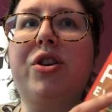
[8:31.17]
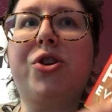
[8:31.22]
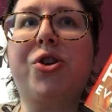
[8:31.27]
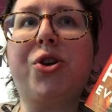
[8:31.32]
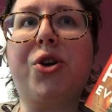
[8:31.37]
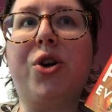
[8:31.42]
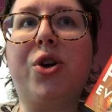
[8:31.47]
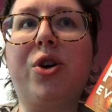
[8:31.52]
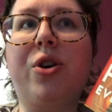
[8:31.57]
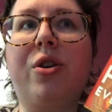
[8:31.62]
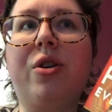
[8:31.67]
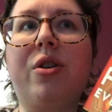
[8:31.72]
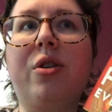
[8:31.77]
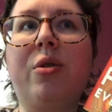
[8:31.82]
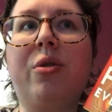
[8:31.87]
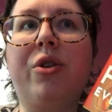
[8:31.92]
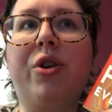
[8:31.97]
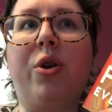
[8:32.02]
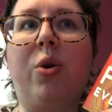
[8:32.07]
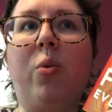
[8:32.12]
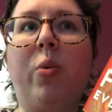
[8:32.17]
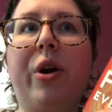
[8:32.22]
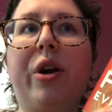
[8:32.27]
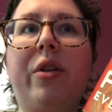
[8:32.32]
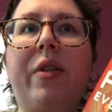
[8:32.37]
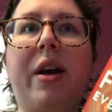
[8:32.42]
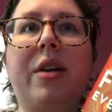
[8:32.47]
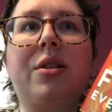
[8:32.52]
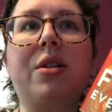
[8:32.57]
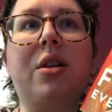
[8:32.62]
sure, you know, where
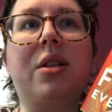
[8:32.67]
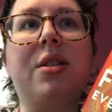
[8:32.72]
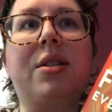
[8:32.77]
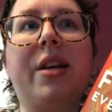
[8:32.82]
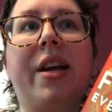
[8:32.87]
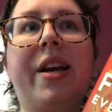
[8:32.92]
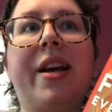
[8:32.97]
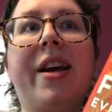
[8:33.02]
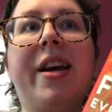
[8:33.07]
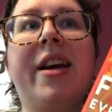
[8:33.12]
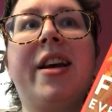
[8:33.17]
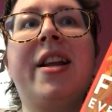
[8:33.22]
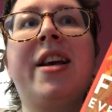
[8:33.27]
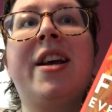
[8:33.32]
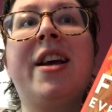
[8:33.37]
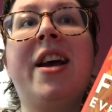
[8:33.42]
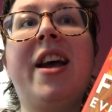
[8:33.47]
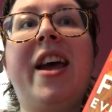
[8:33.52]
that's going to take it.